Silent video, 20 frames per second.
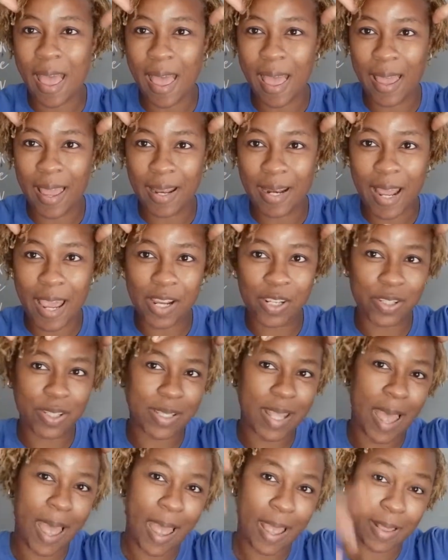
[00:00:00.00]
And I
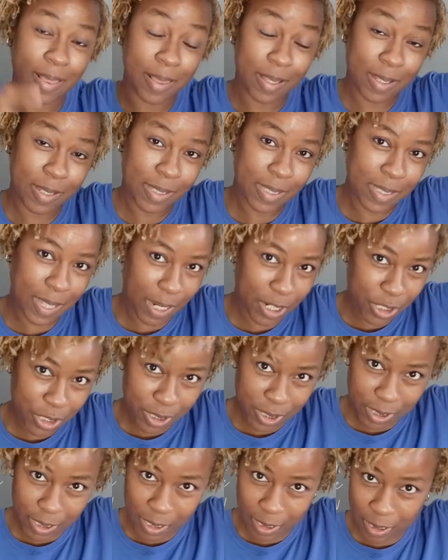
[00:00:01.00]
just had this
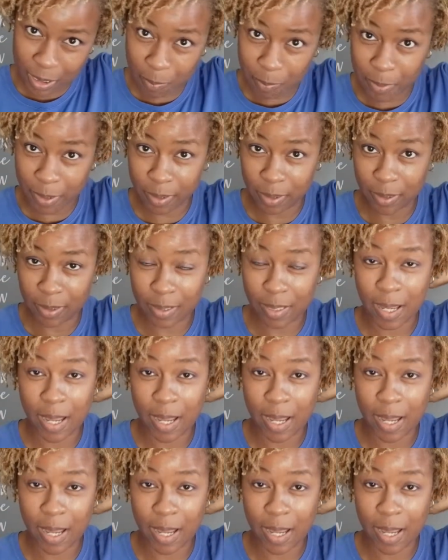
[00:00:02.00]
section in the middle